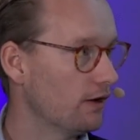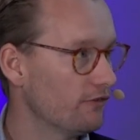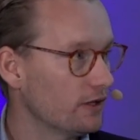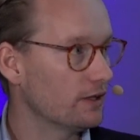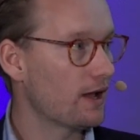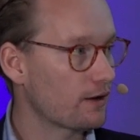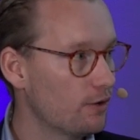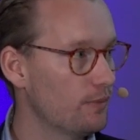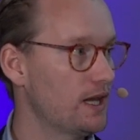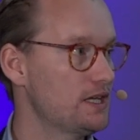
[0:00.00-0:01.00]
I think that
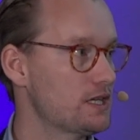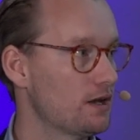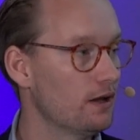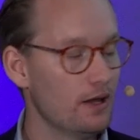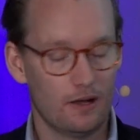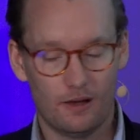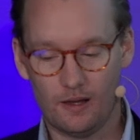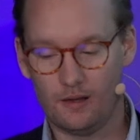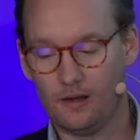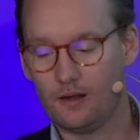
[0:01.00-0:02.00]
combination
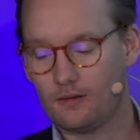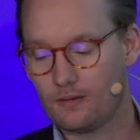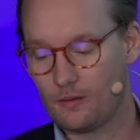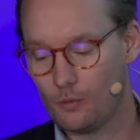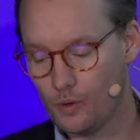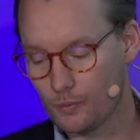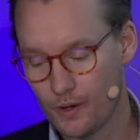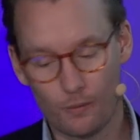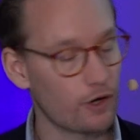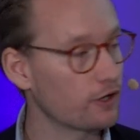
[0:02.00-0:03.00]
is what
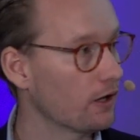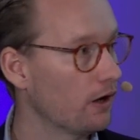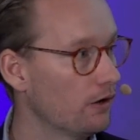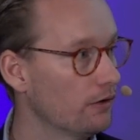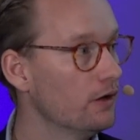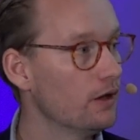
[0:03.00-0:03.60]
we're working on